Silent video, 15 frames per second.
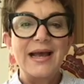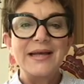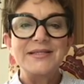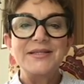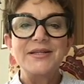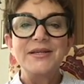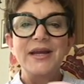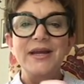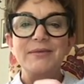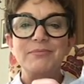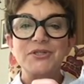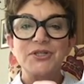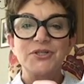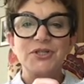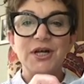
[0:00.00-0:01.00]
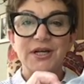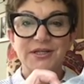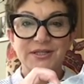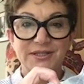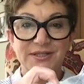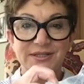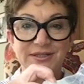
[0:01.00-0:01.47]
As the name
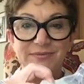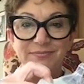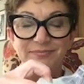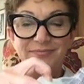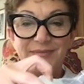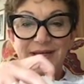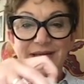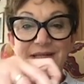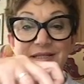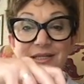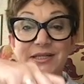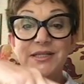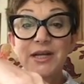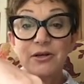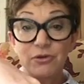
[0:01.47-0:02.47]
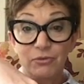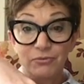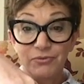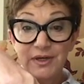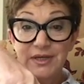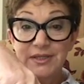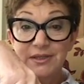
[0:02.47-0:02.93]
suggests, it's a suckle
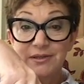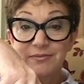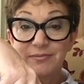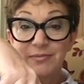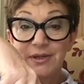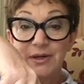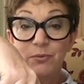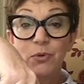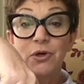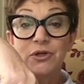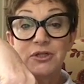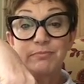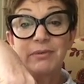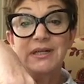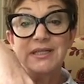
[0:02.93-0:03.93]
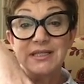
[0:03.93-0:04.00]
feeder. It works by